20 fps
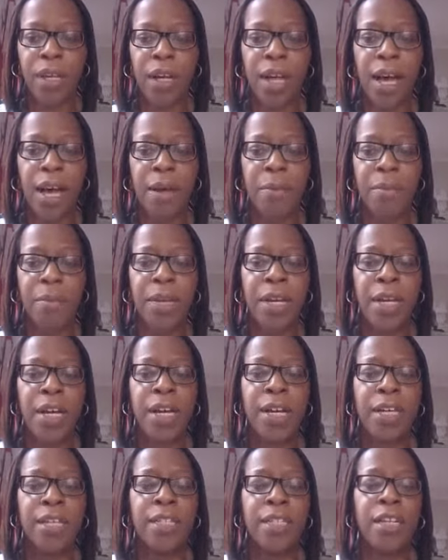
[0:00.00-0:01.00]
Um,
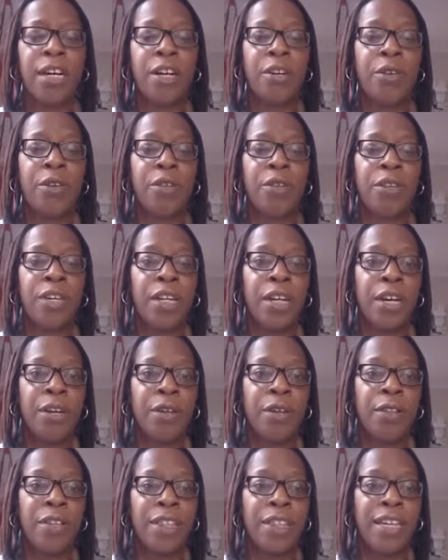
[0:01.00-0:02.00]
so, you
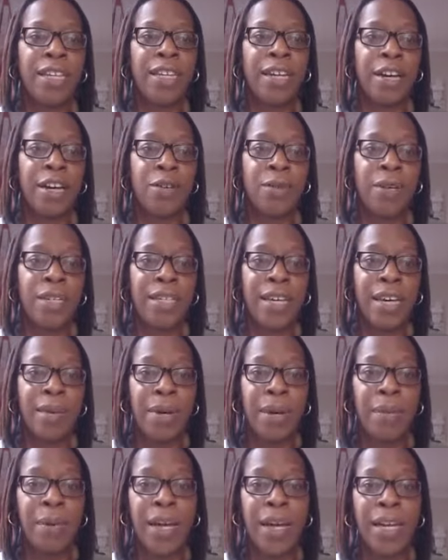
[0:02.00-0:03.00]
know, the thing that I always say
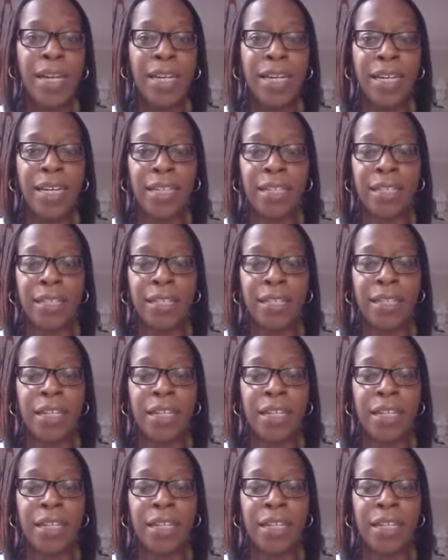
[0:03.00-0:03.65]
about planning is,